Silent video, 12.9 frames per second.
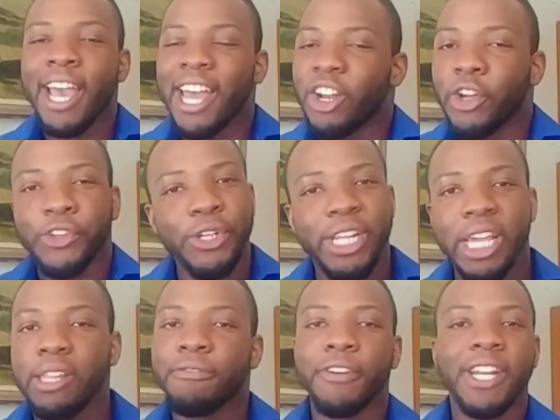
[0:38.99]
And on
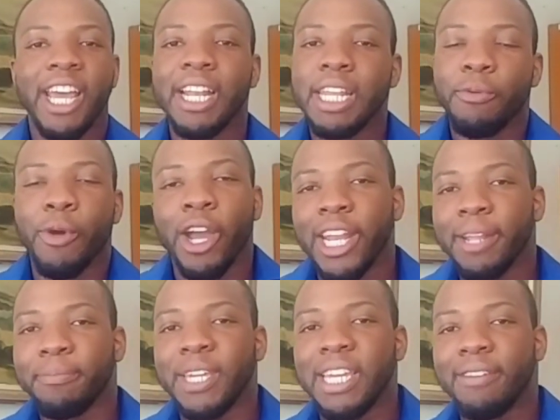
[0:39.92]
today's finale, we're going to
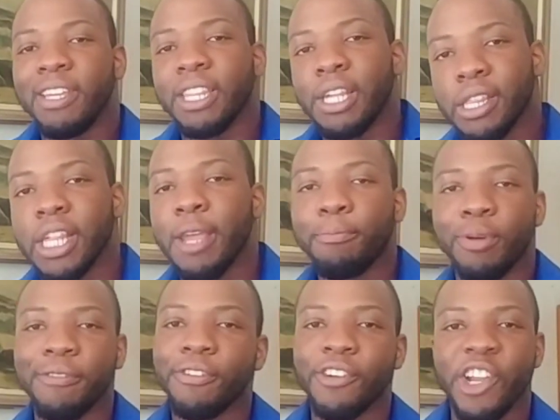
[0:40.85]
be giving the same
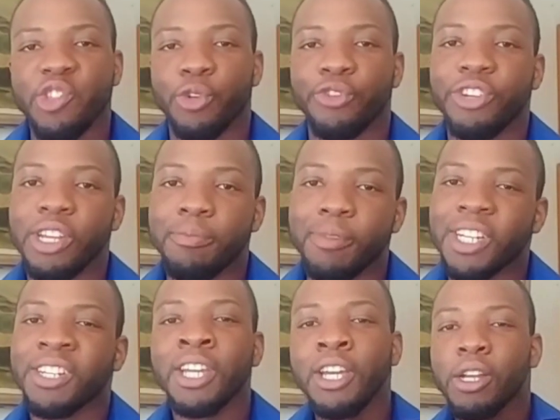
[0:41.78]
preferential
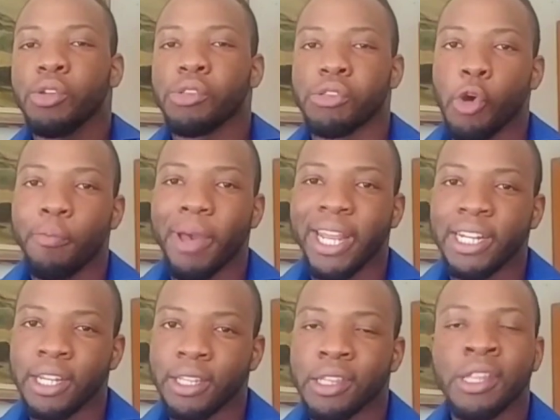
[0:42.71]
treatment to sole
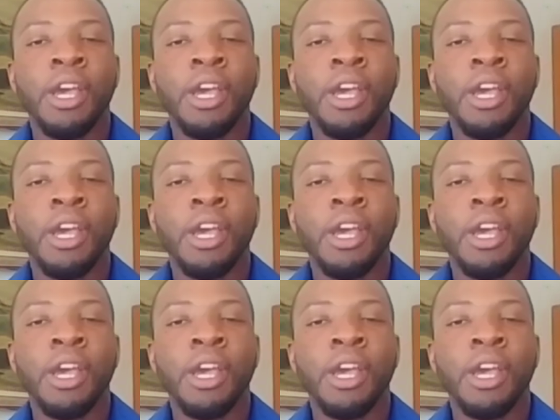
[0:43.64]
mandates.